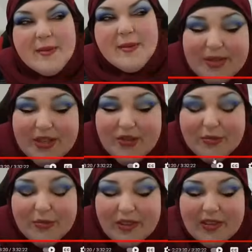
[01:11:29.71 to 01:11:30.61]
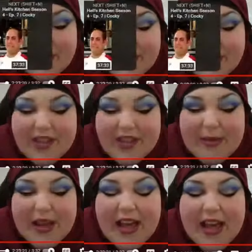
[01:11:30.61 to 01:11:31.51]
moving miserable on. a lot of the
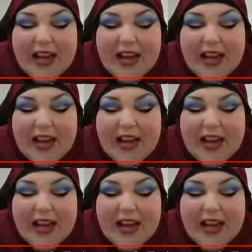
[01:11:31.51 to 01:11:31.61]
time.